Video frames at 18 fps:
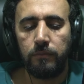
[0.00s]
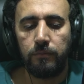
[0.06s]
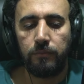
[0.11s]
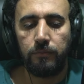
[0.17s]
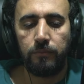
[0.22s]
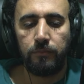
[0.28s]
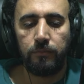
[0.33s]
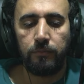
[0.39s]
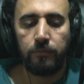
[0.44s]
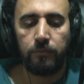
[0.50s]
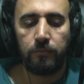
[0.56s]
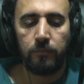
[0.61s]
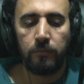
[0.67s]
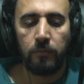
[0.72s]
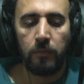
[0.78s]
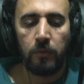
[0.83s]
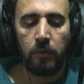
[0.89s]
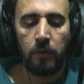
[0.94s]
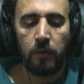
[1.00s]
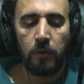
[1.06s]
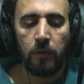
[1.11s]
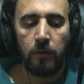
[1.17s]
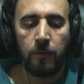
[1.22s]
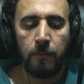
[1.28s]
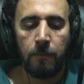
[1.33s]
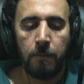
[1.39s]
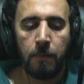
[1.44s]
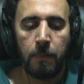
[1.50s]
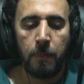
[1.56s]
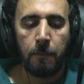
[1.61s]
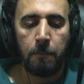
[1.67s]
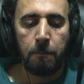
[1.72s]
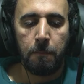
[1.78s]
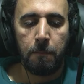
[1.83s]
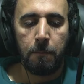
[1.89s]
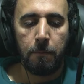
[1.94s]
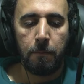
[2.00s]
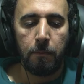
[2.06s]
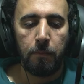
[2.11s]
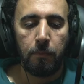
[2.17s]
(no one is talking)